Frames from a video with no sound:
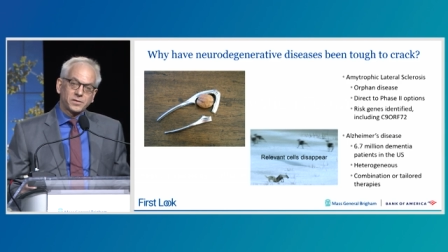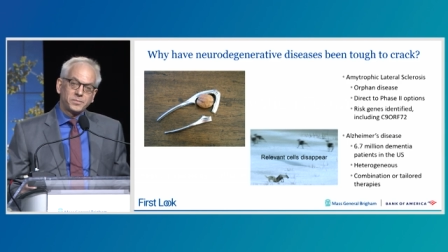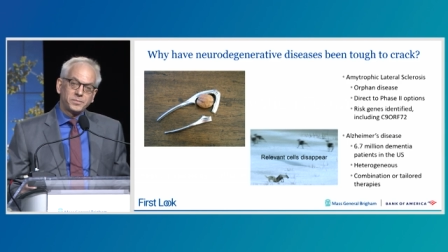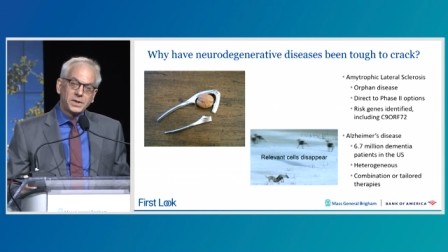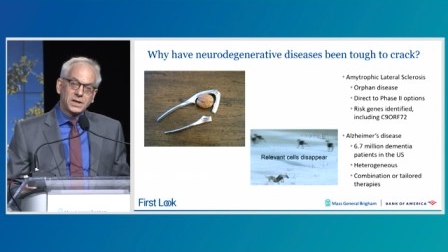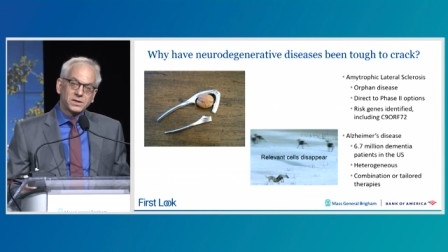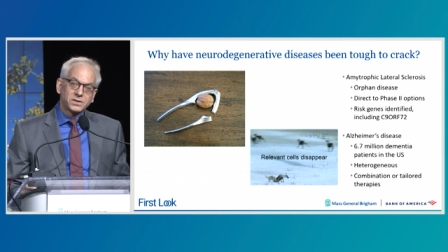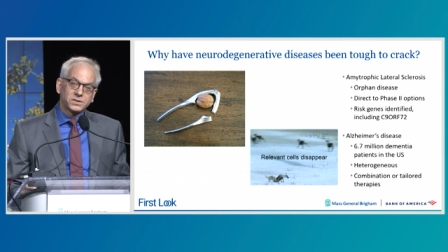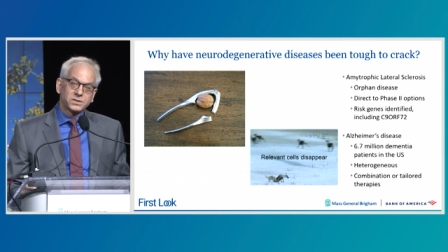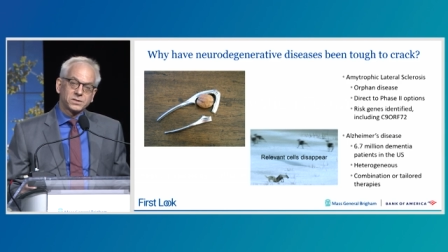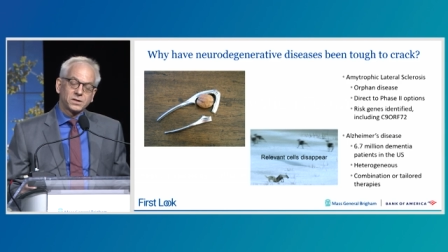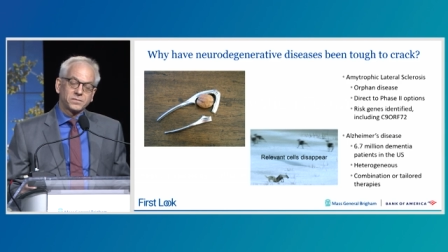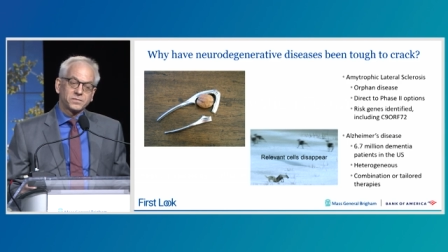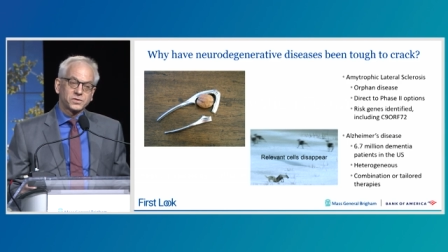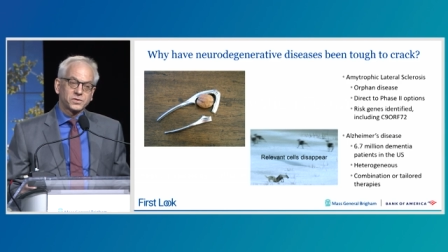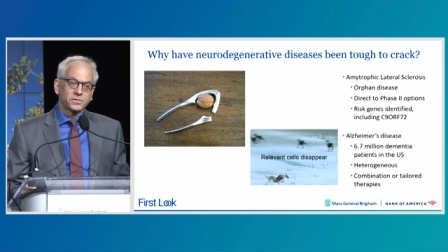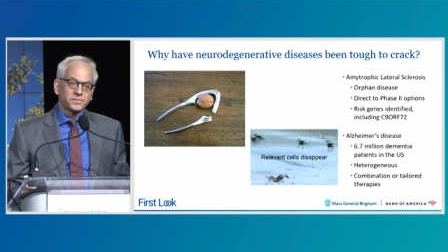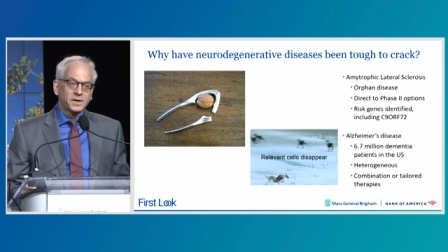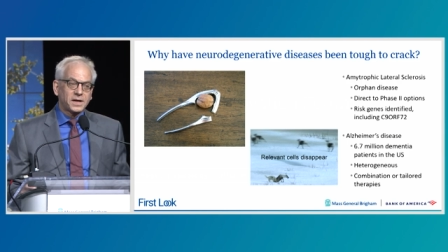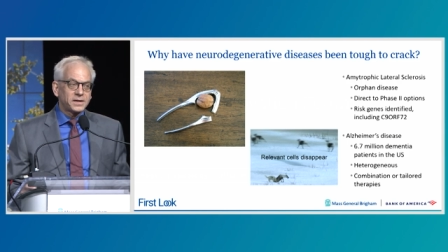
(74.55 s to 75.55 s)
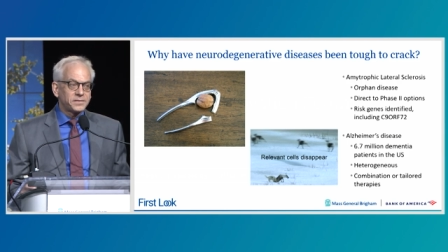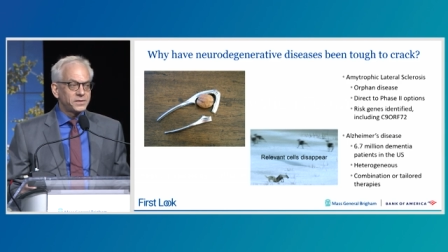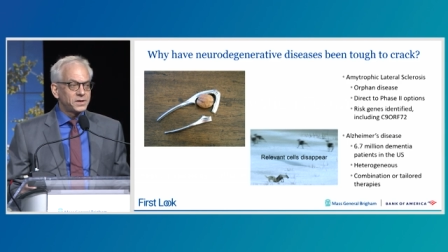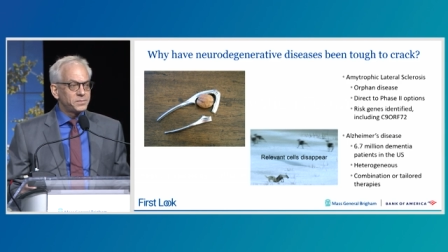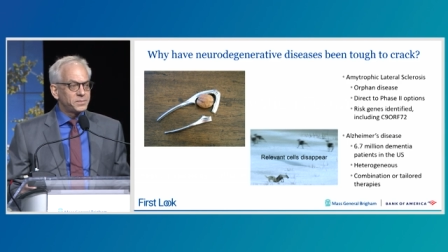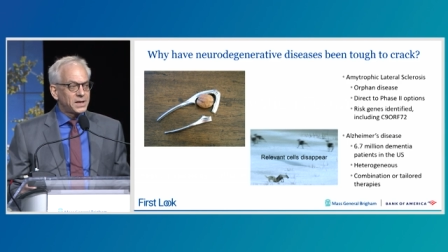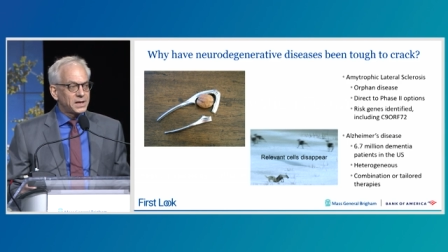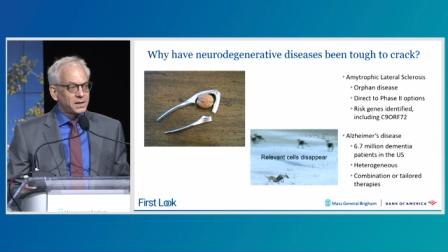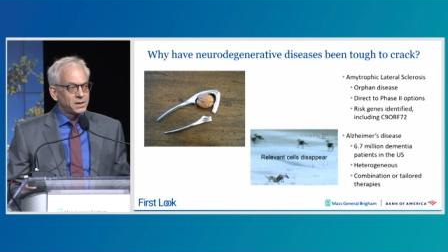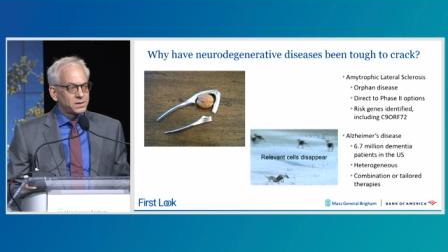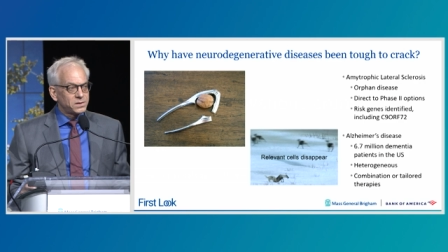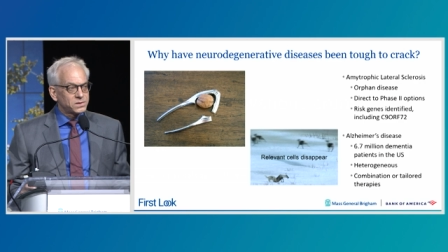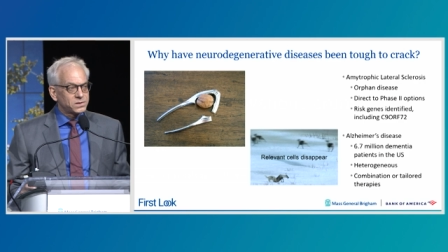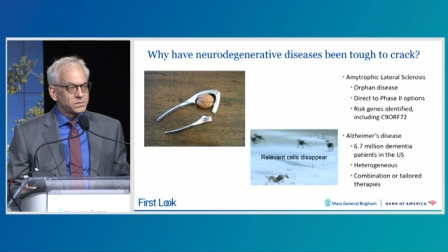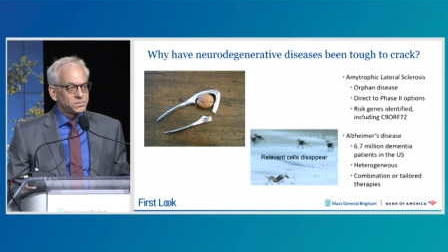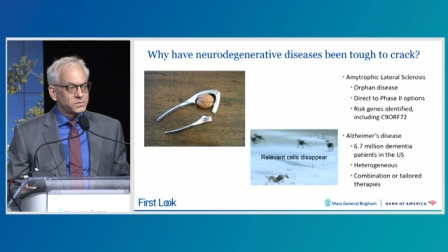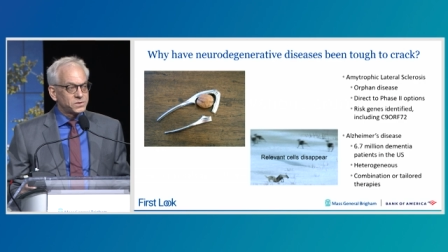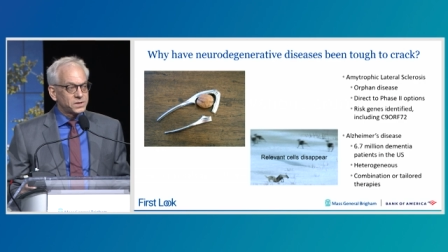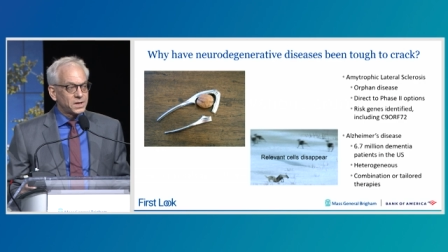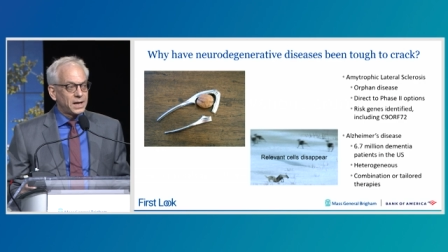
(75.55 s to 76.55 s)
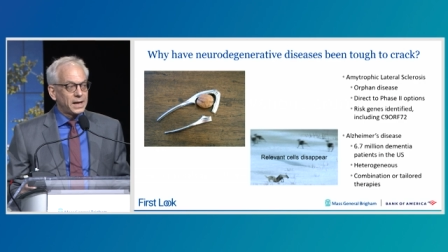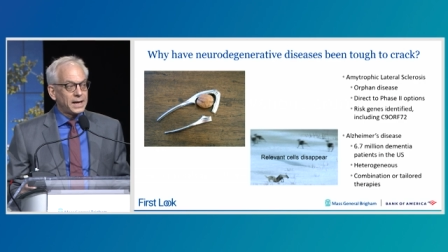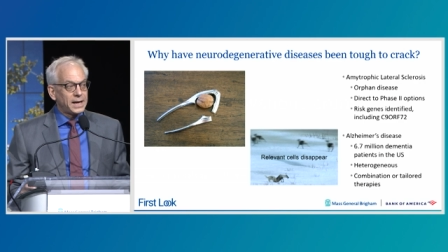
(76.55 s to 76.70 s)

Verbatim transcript: mix of surviving mechanisms